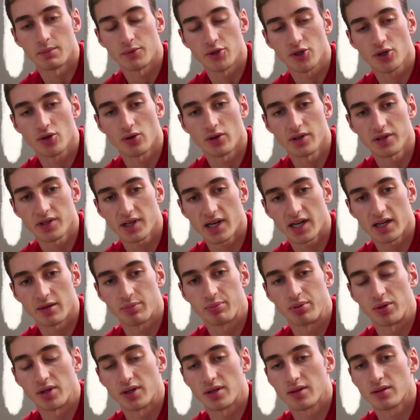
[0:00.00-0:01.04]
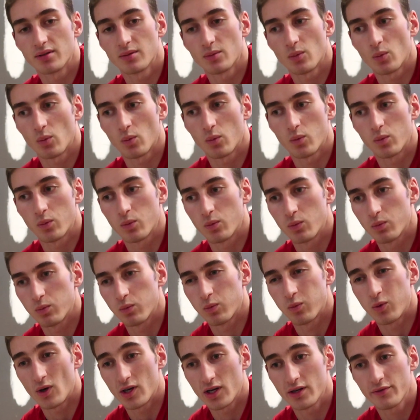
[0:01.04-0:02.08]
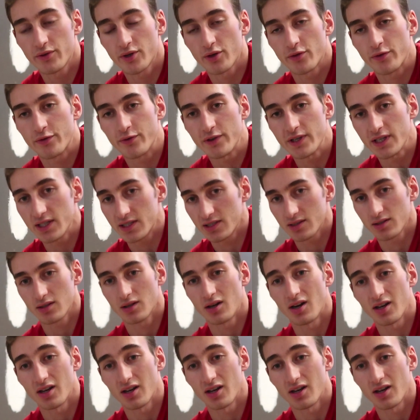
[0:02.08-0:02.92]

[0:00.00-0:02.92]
you're going to kind of put one of your feet